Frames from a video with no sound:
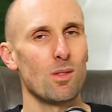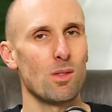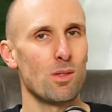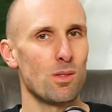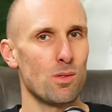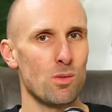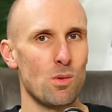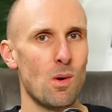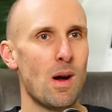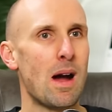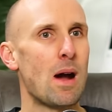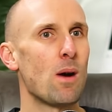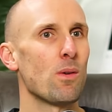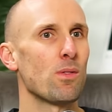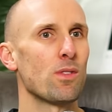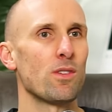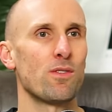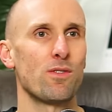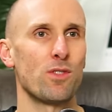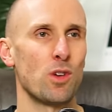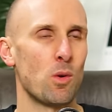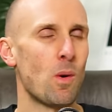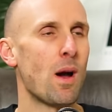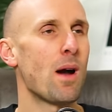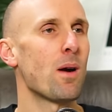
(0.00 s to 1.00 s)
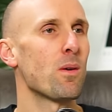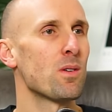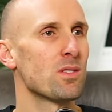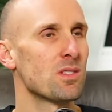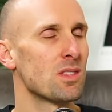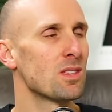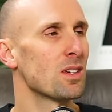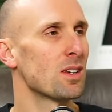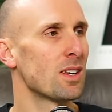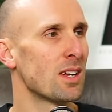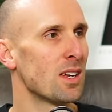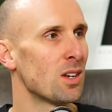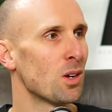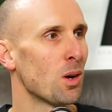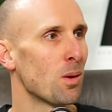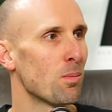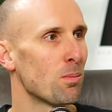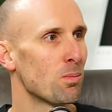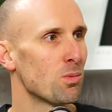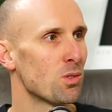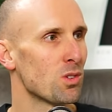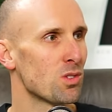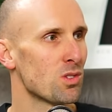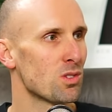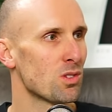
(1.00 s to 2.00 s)
throughout the few hours in the lead
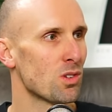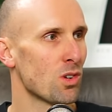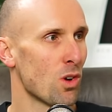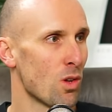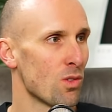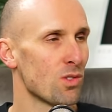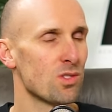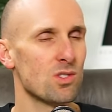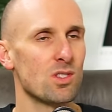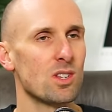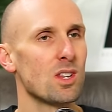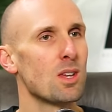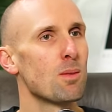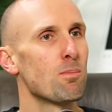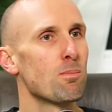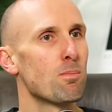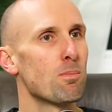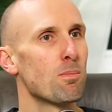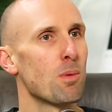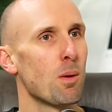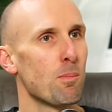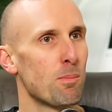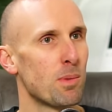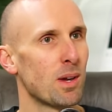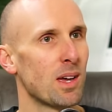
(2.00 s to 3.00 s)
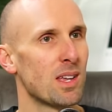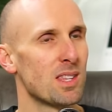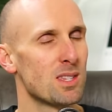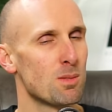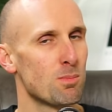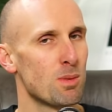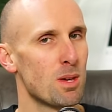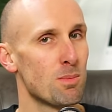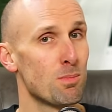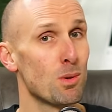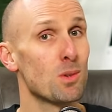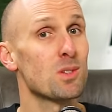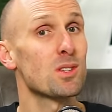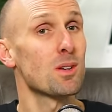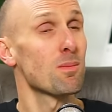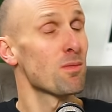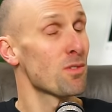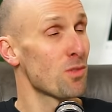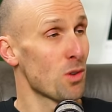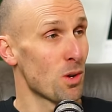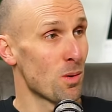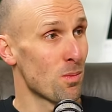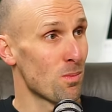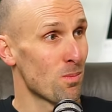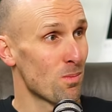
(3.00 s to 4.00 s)
up, just constantly bumping into people, some of
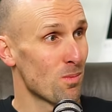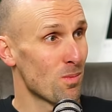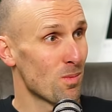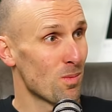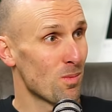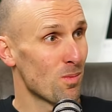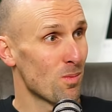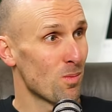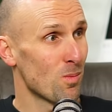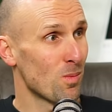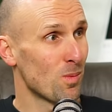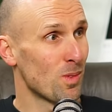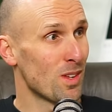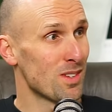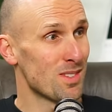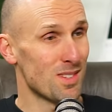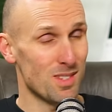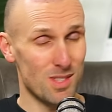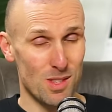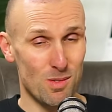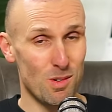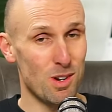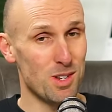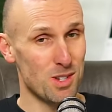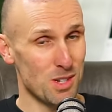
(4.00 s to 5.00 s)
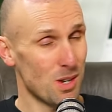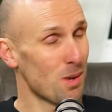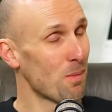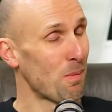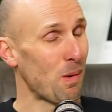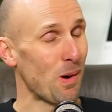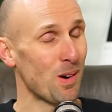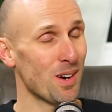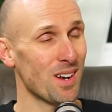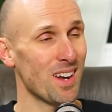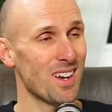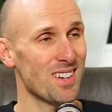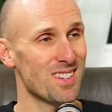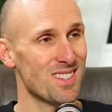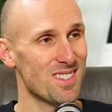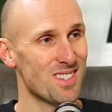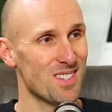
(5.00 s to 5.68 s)
whom listen to the Running Channel podcast.